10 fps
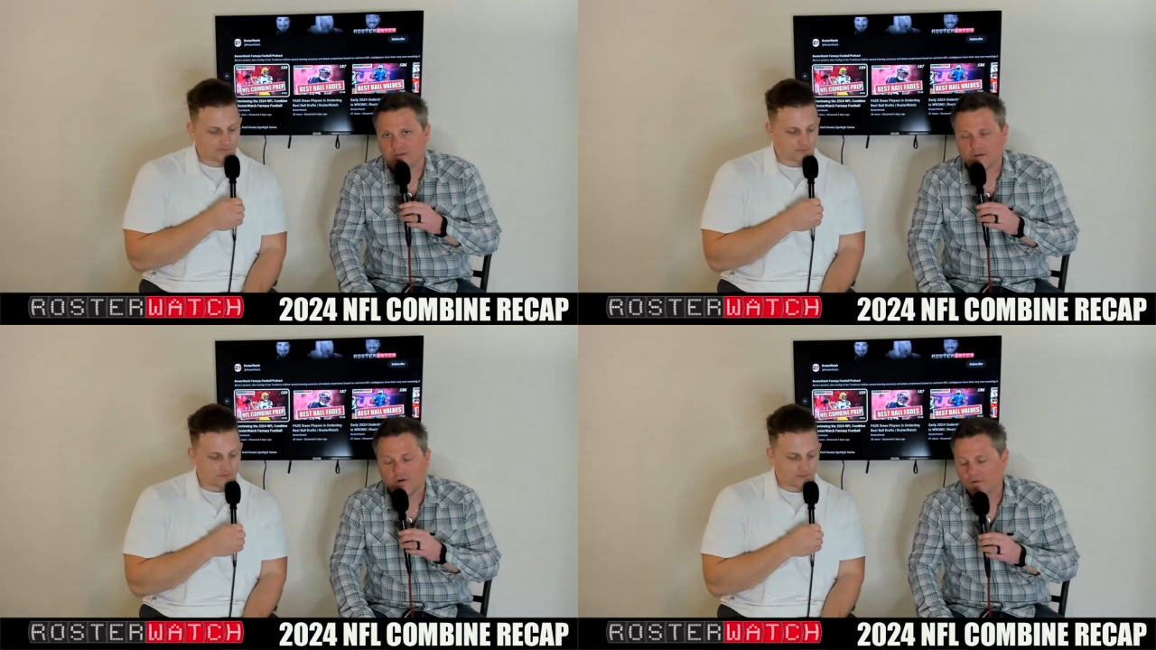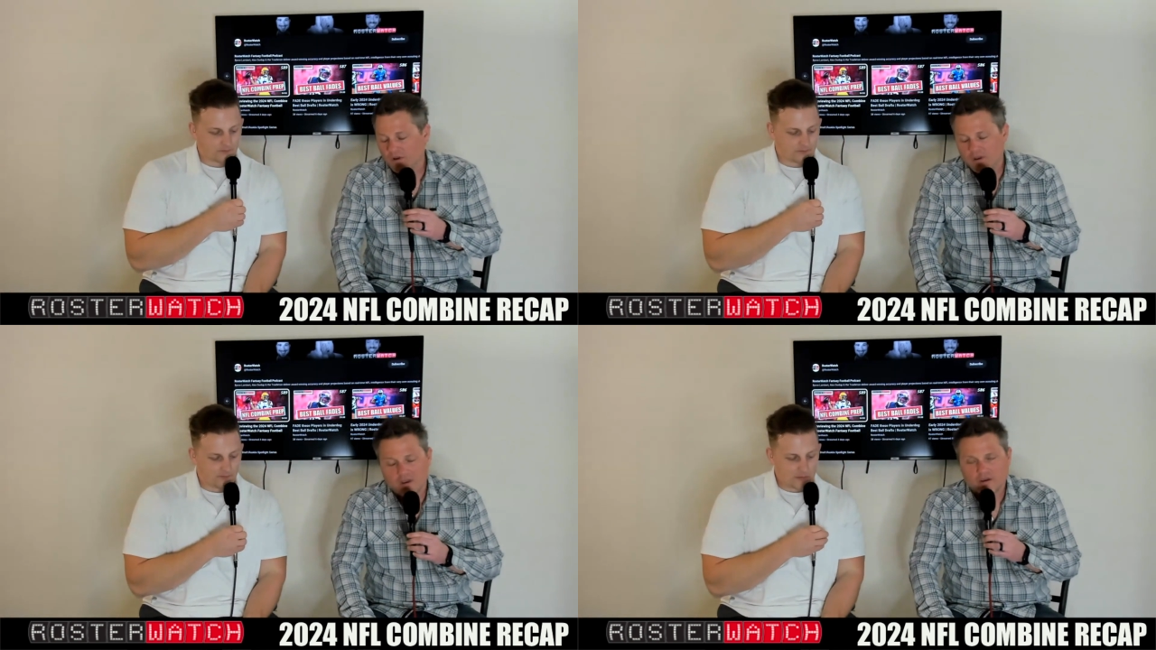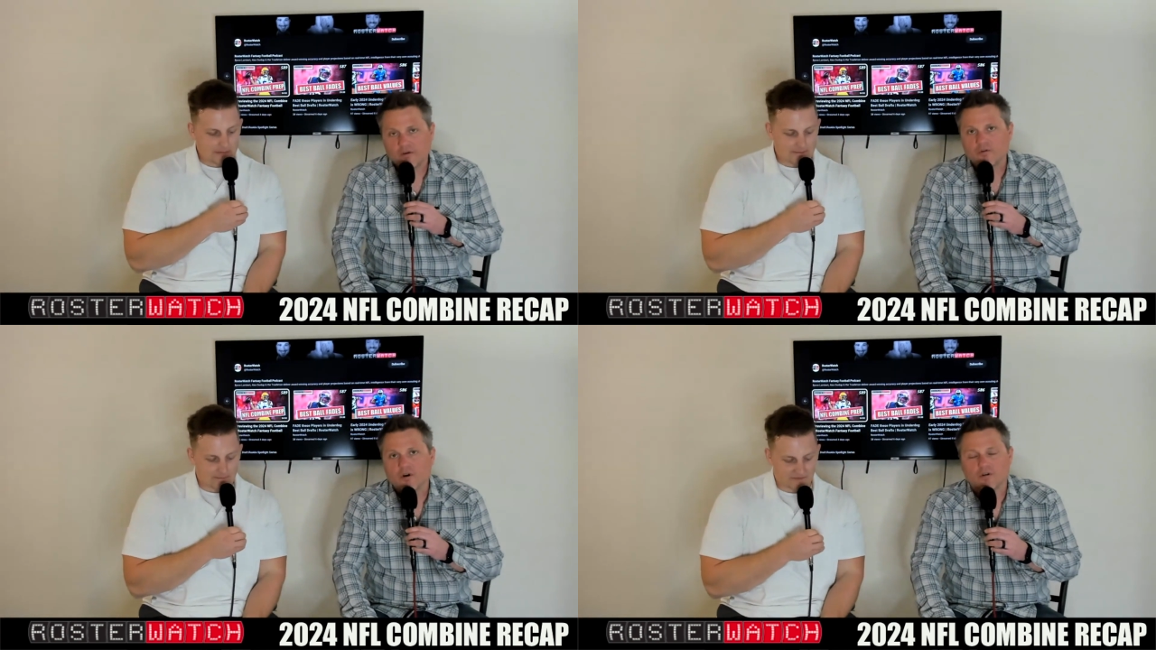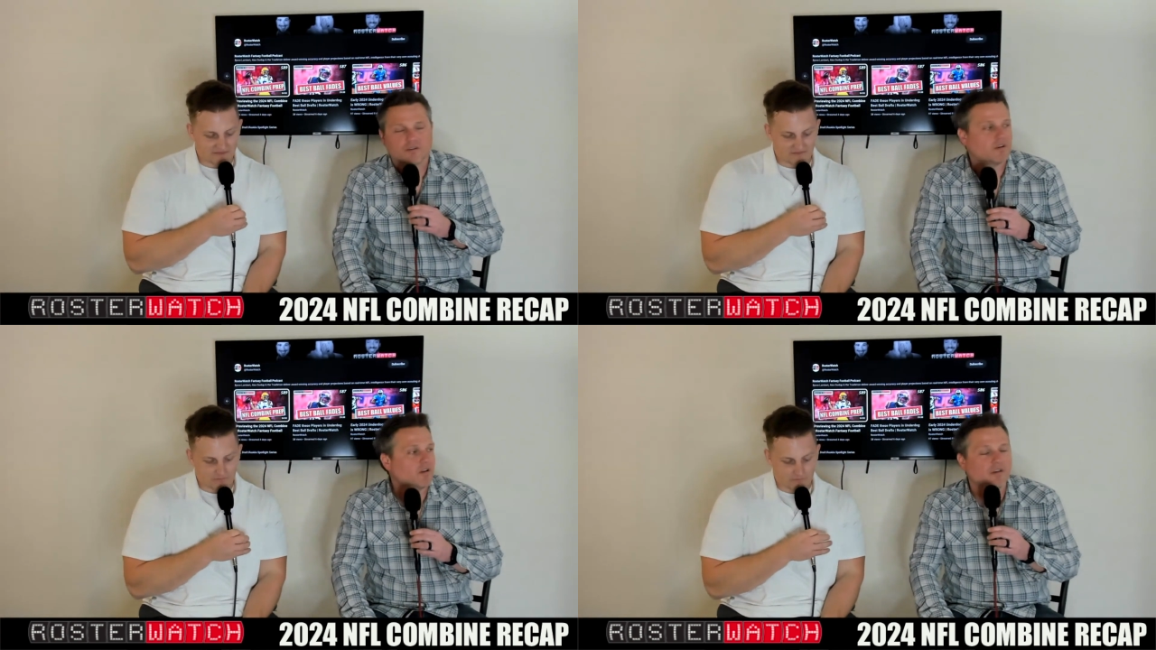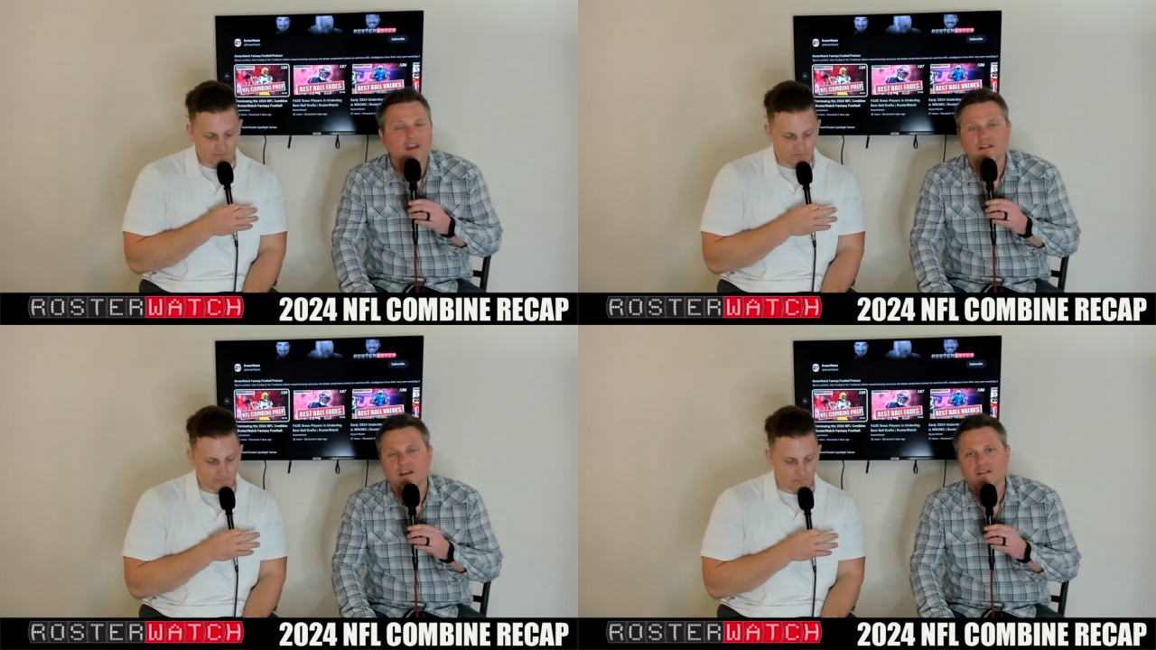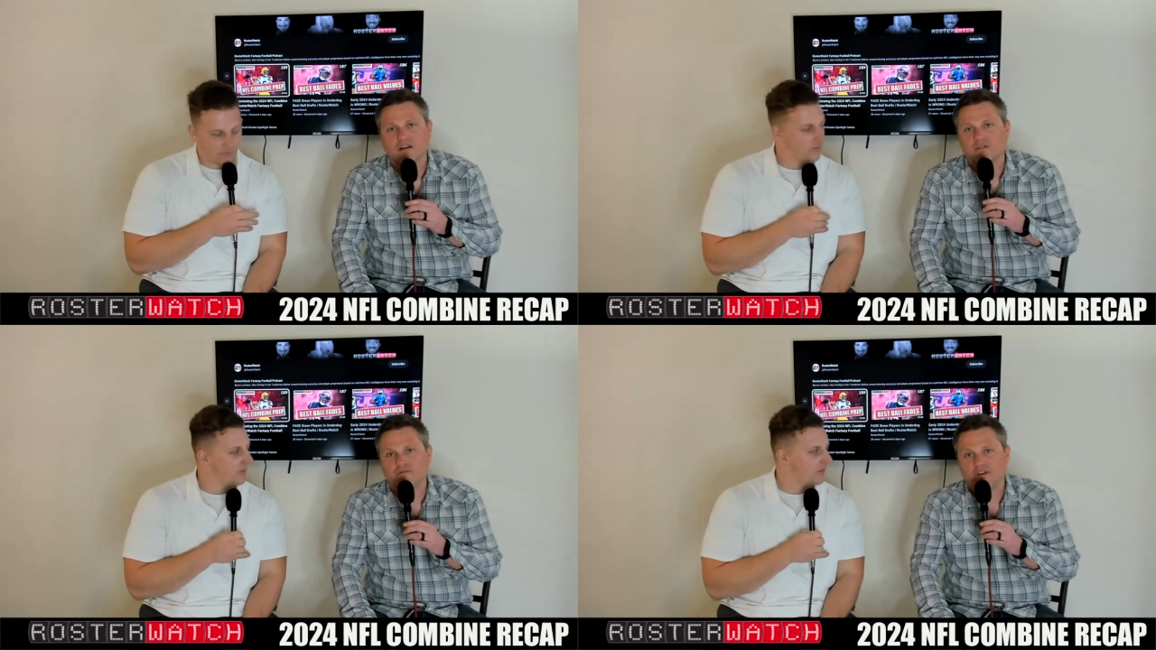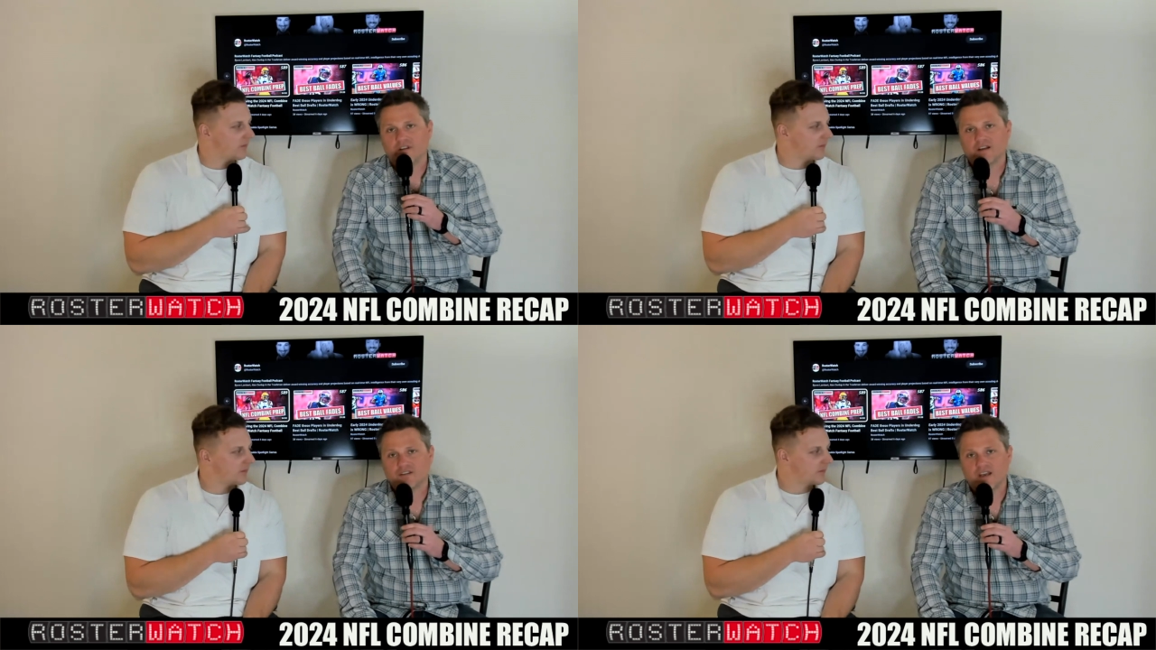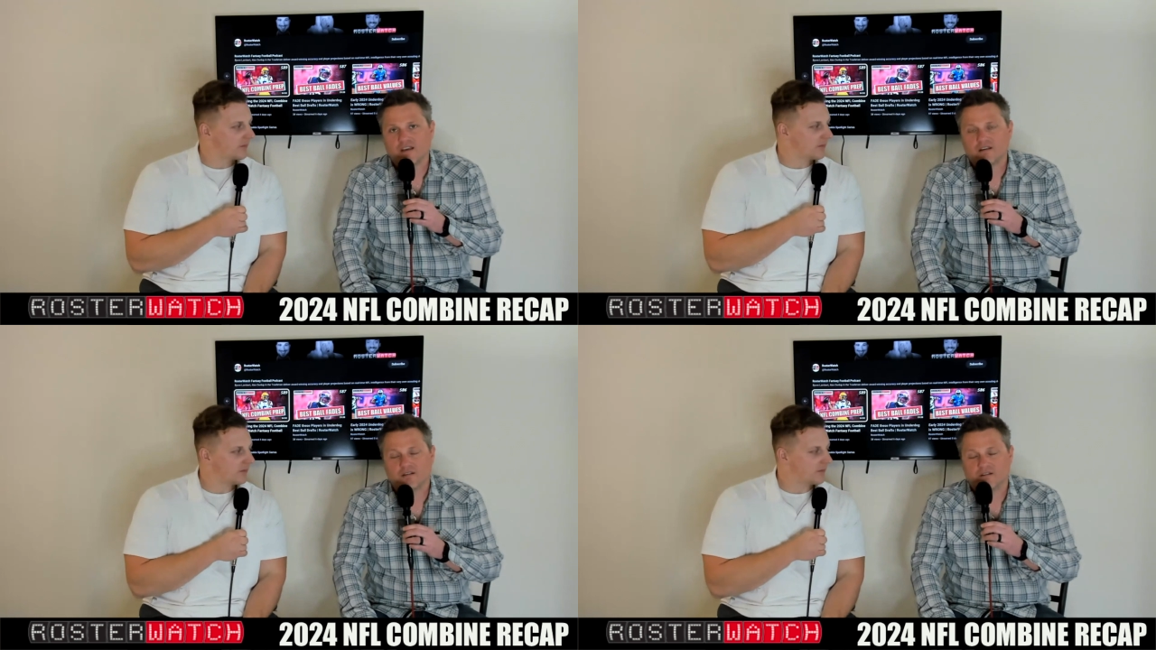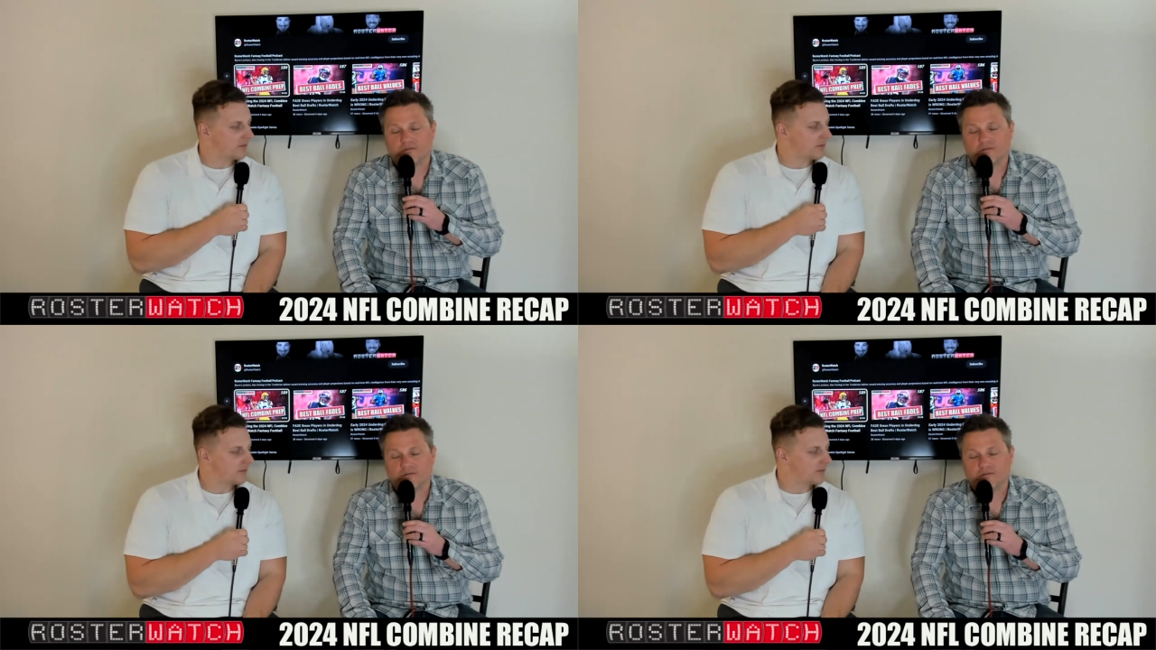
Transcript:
Speaker 1: So who knows? Doesn't it, it doesn't feel like Jake?